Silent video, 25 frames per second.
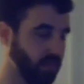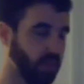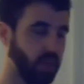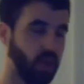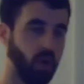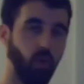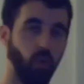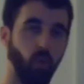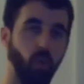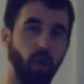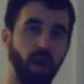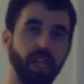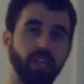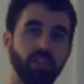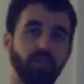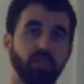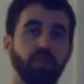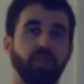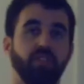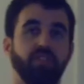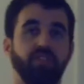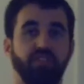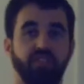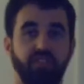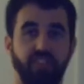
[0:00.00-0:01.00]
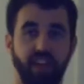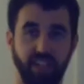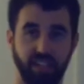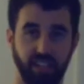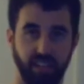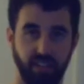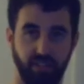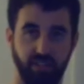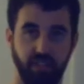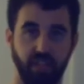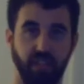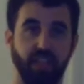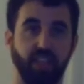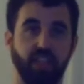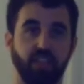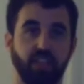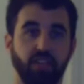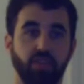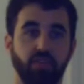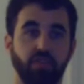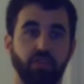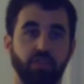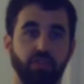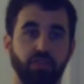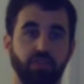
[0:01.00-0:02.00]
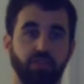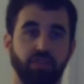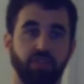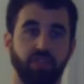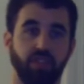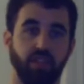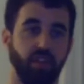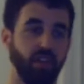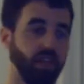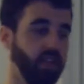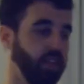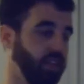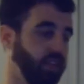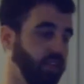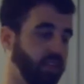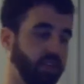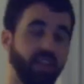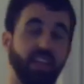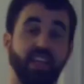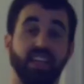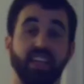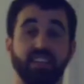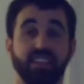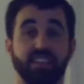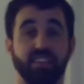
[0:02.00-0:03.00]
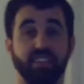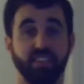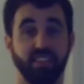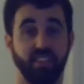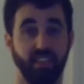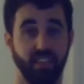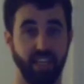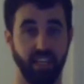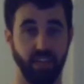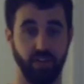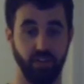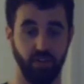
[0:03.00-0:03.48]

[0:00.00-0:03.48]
when to effectively use your keys as a lanyard.